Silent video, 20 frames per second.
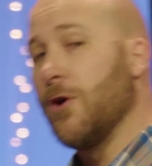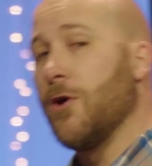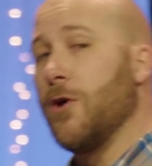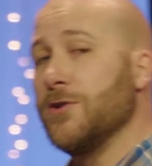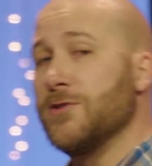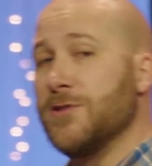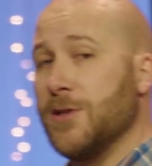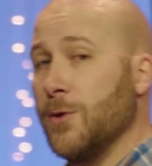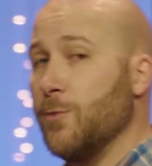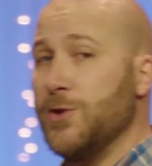and
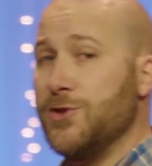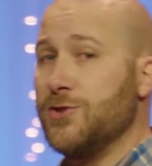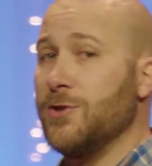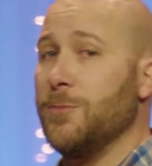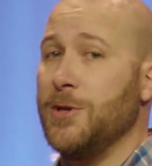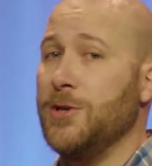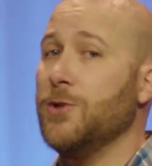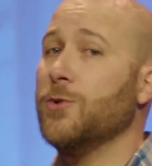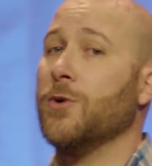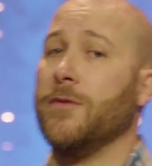hearts that we should
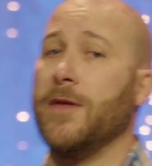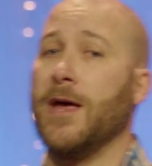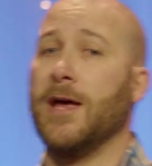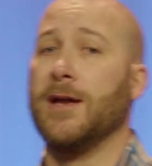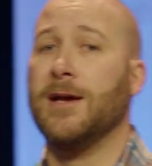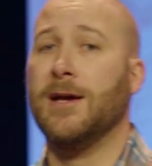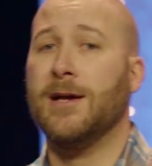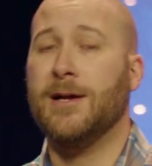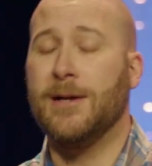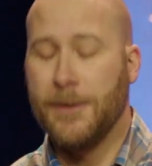be doing that.
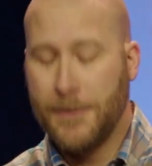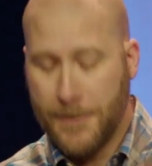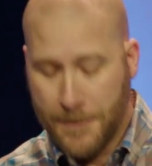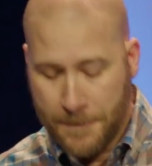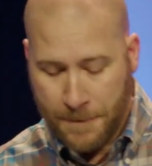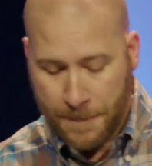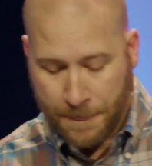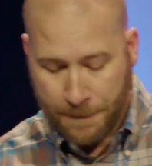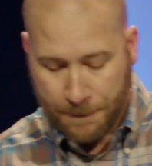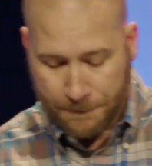
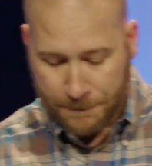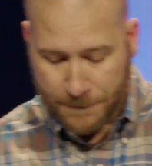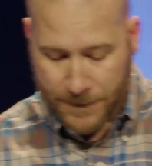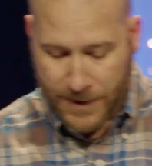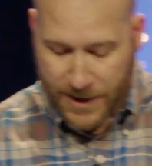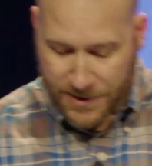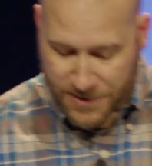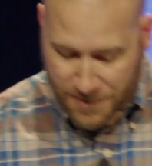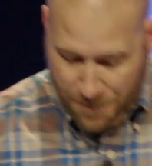It